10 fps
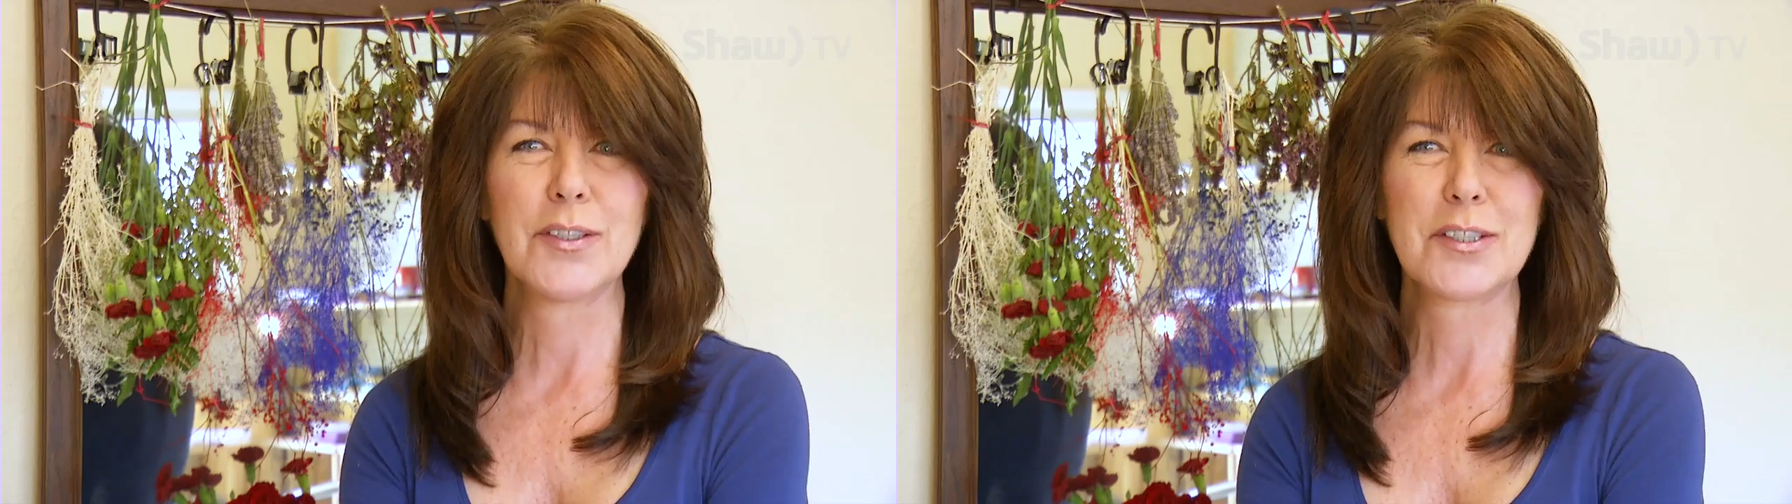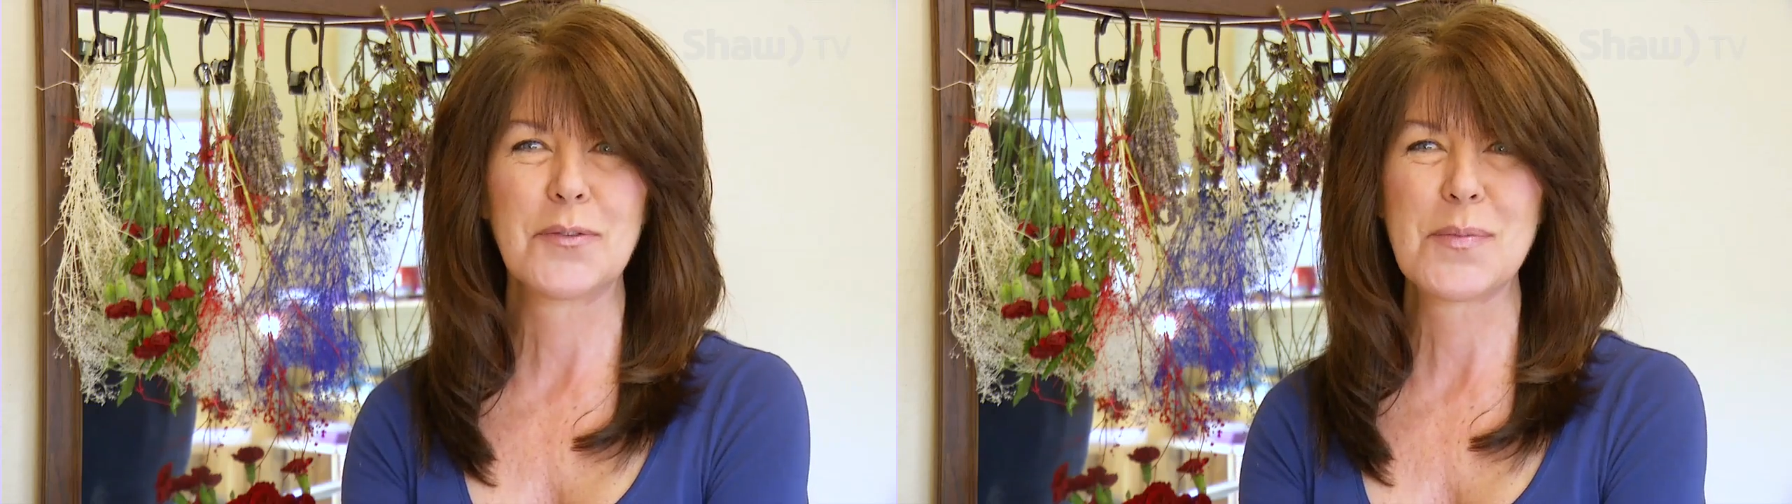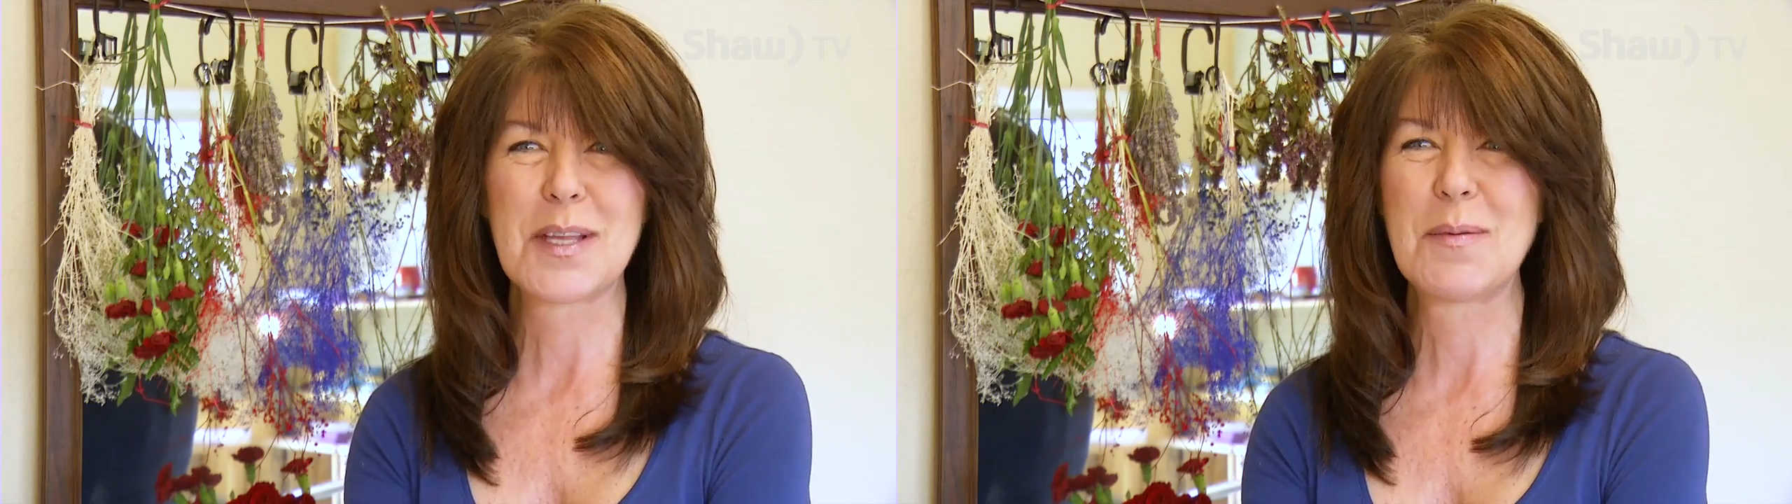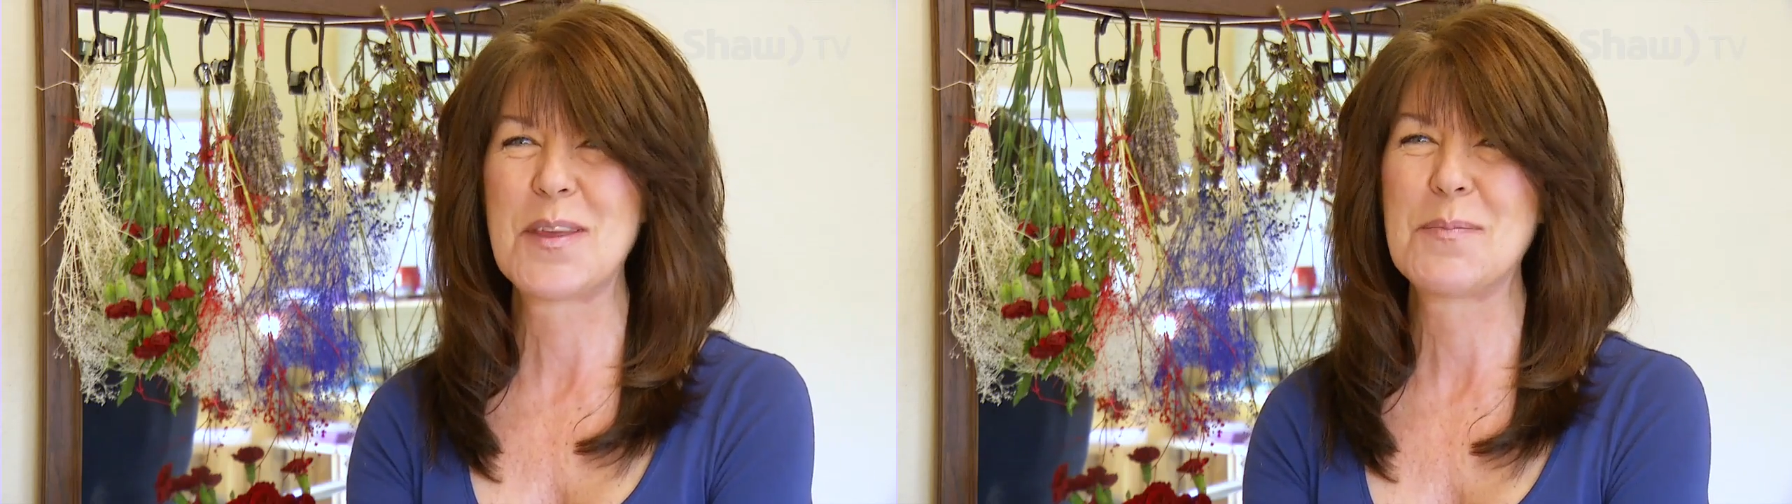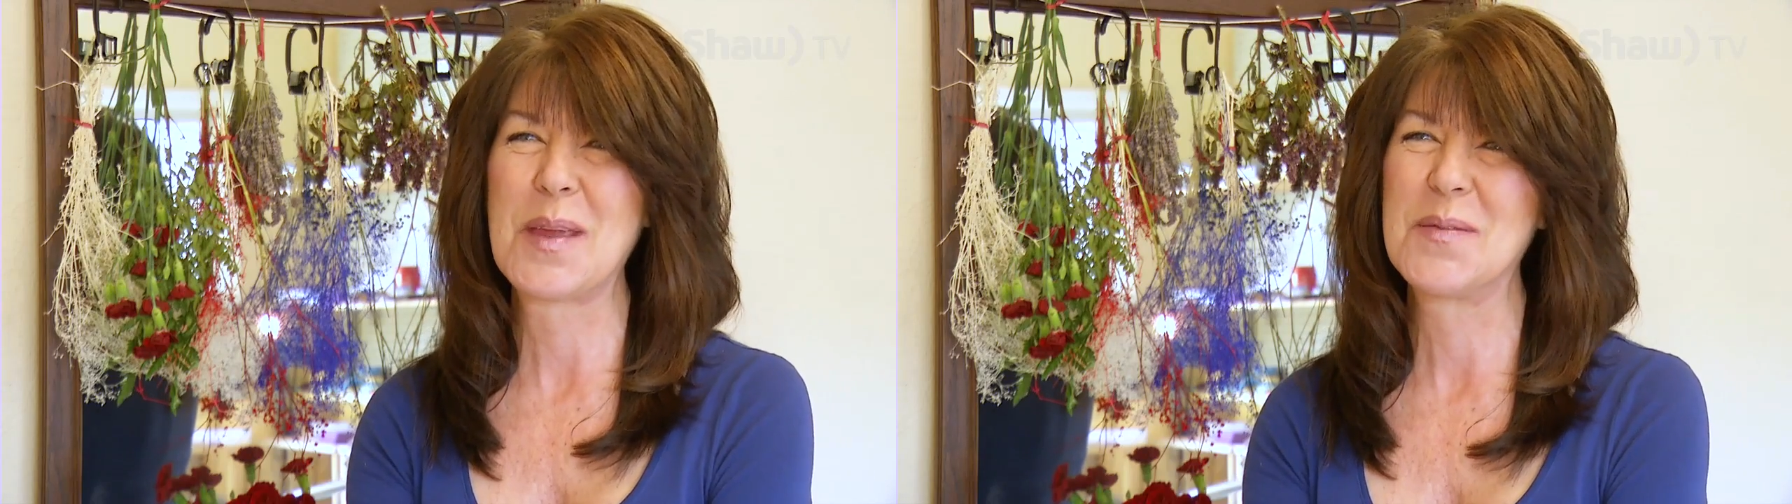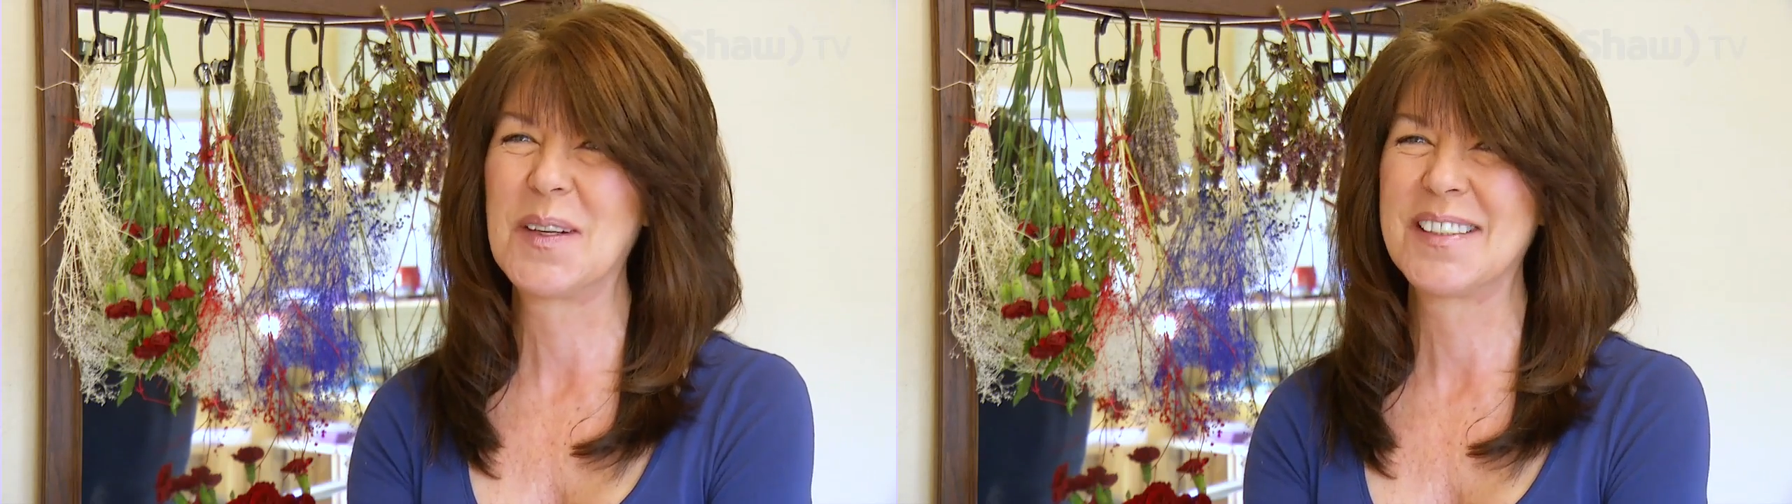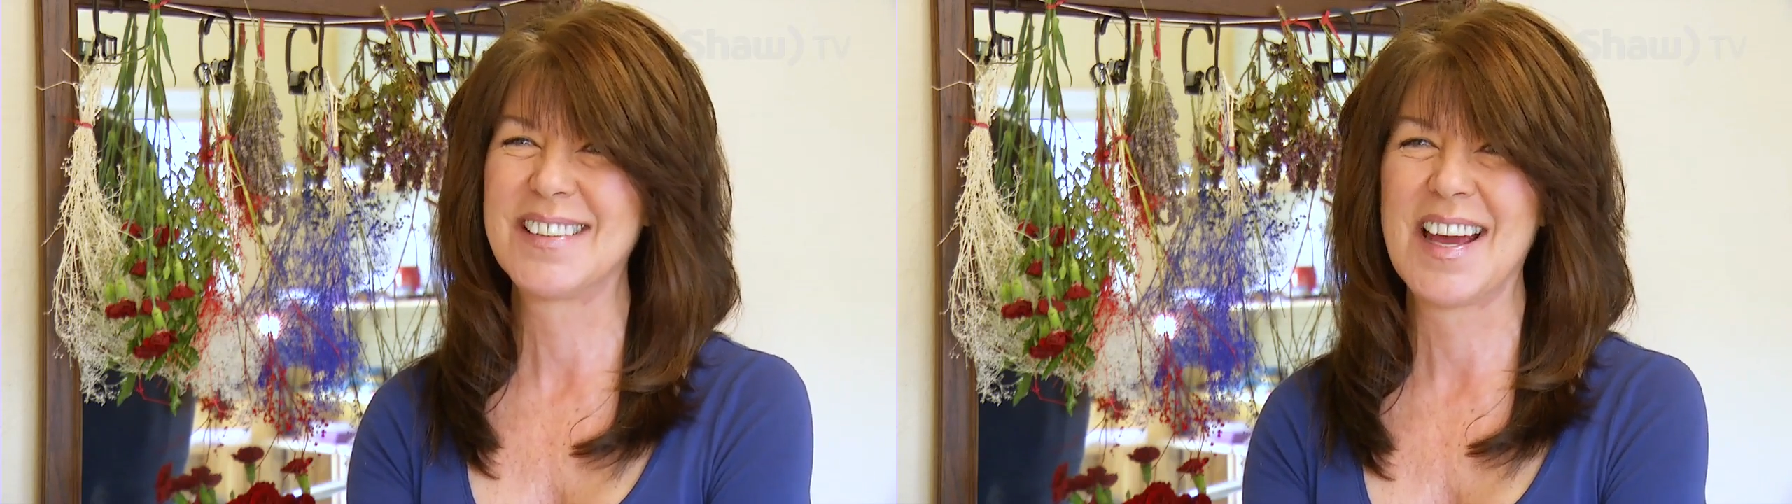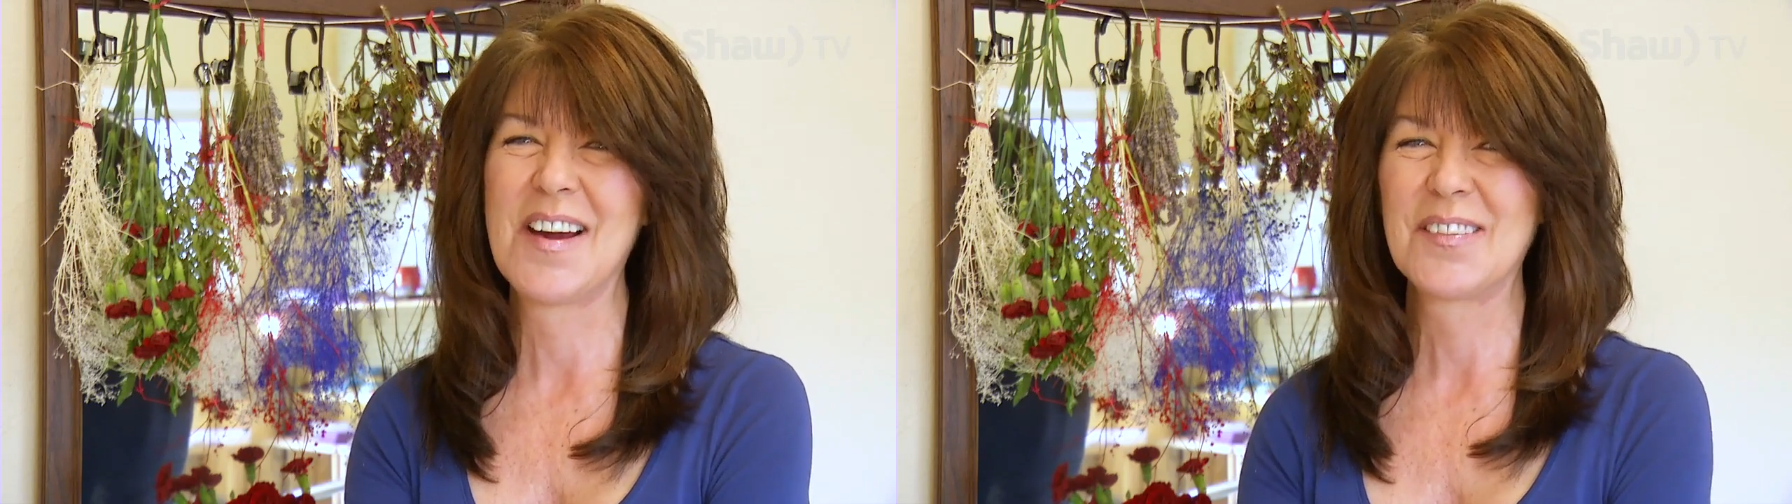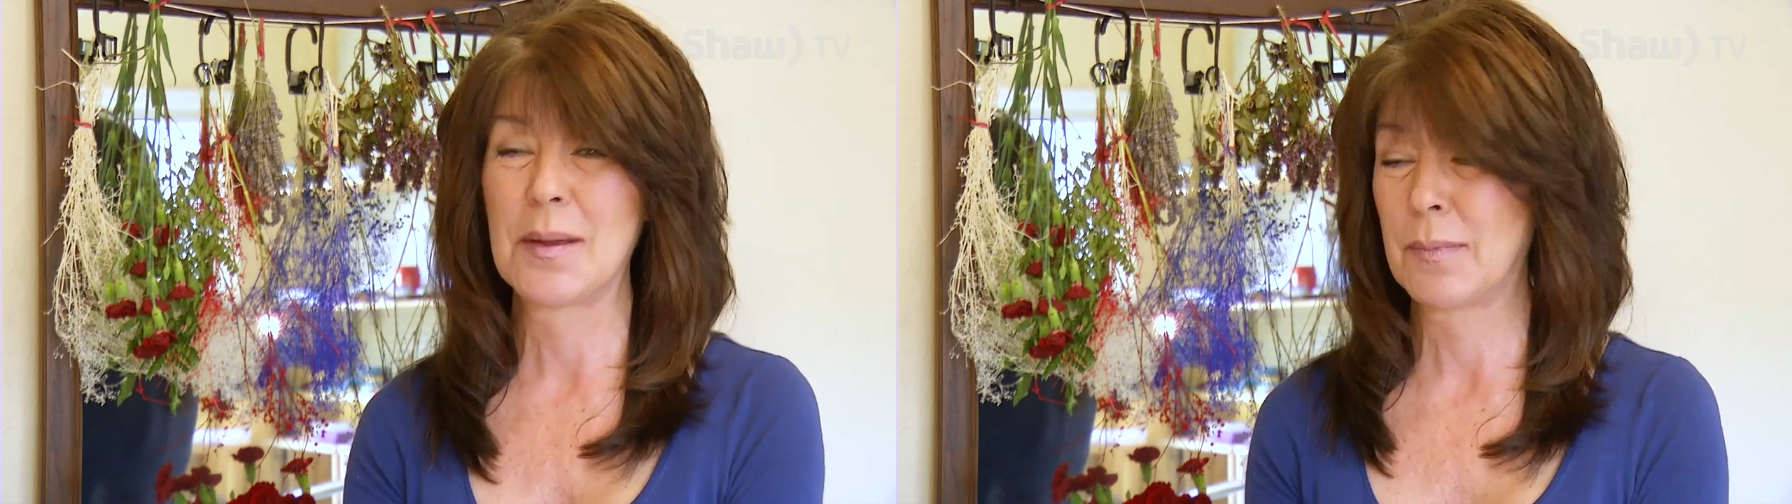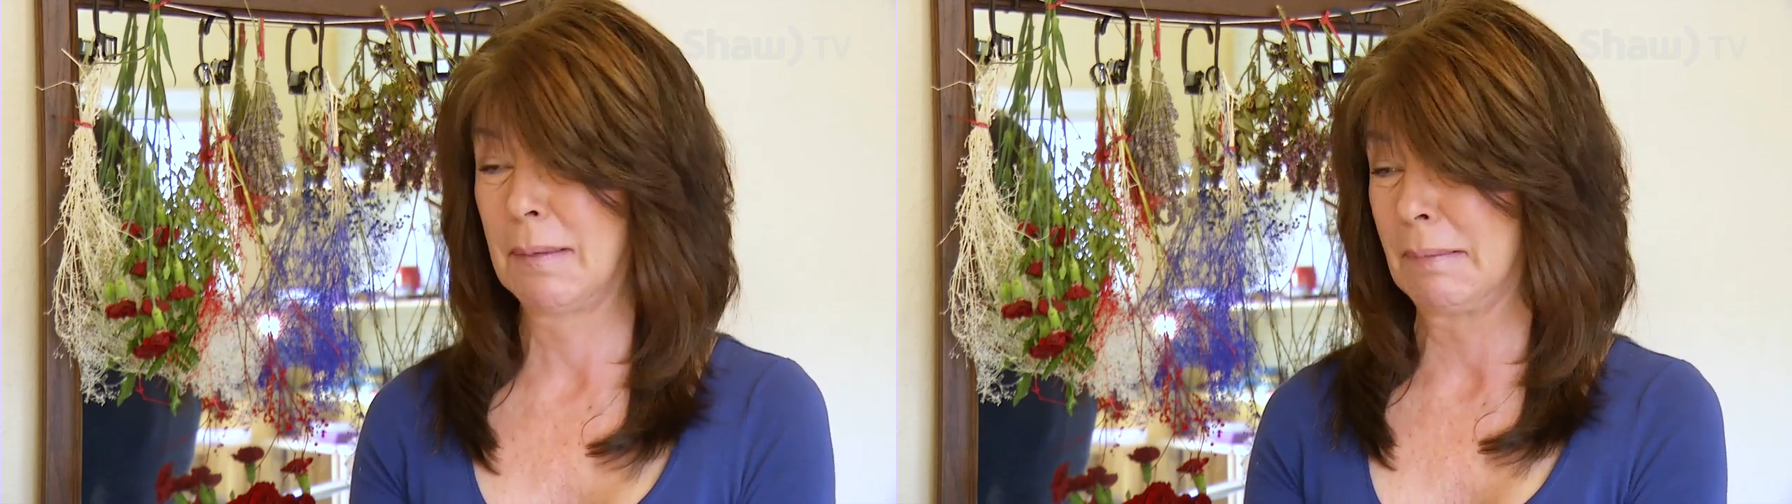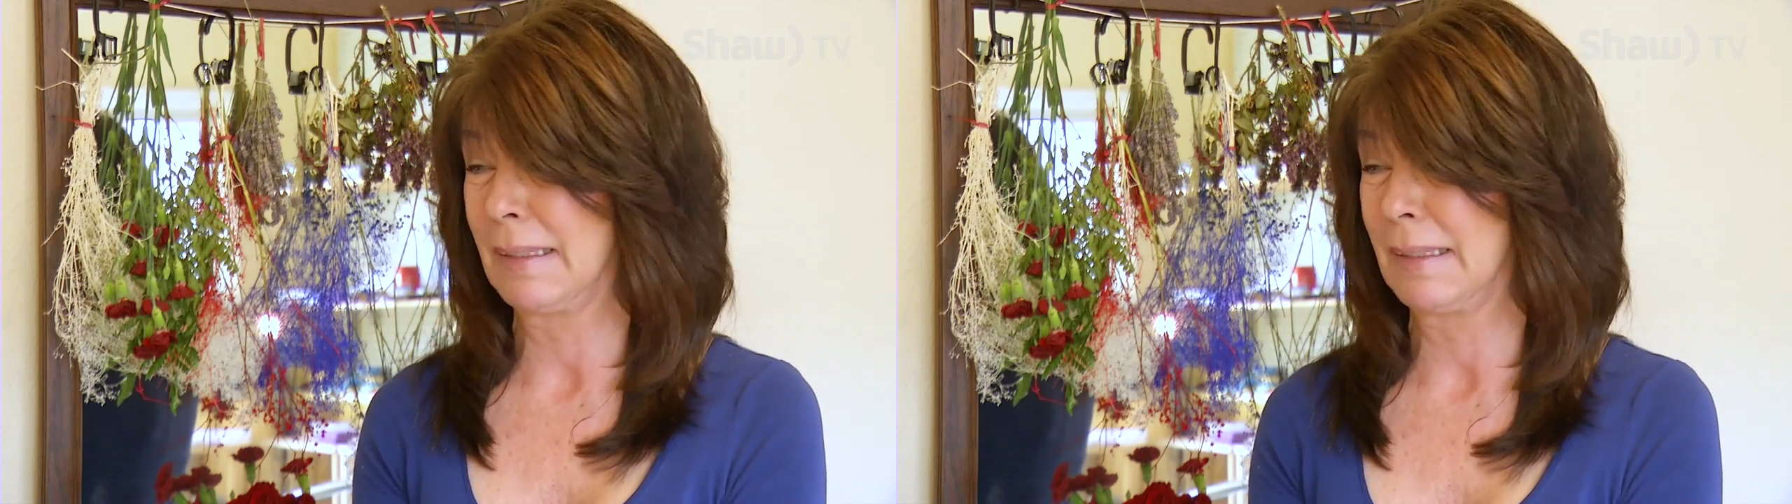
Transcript: looks from some of the people in town when I'm